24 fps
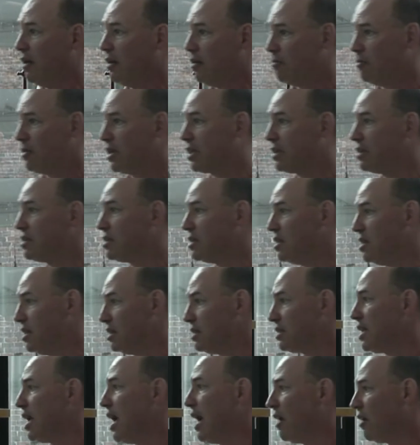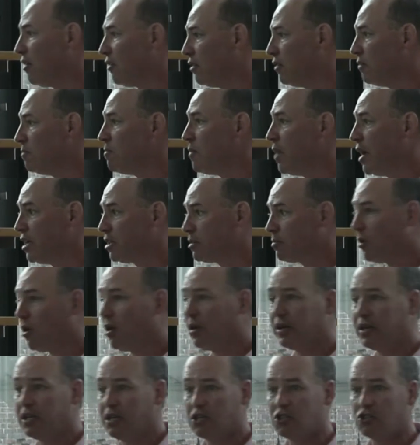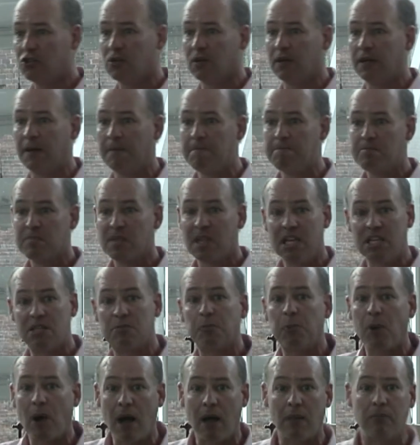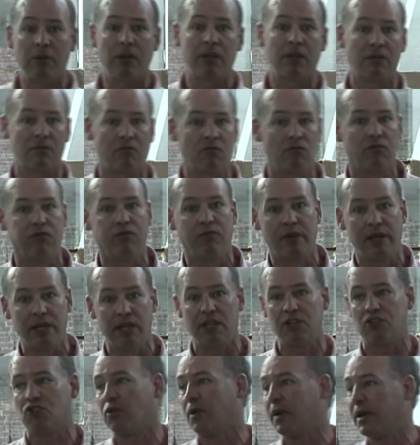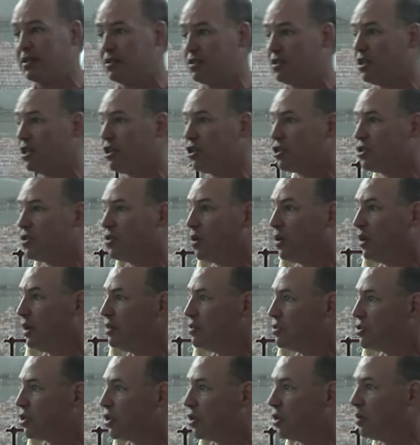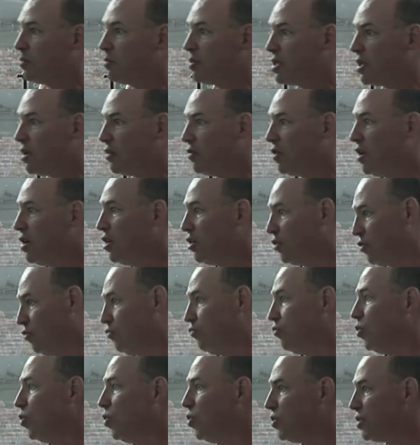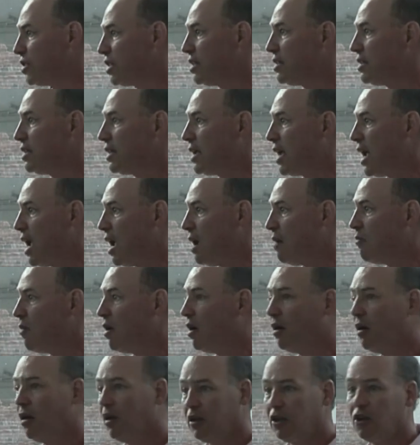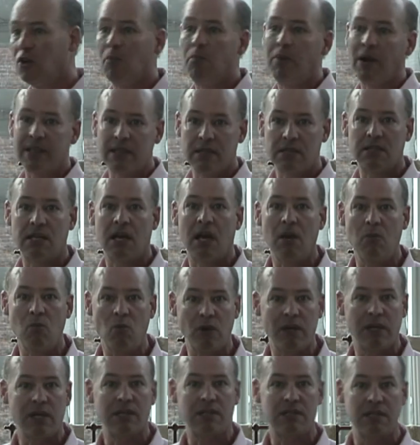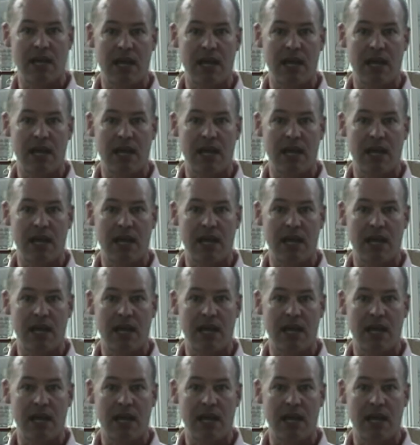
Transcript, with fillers: because this era in baseball history is probably really transitional in terms of the rules of the game. You know, by the time we get to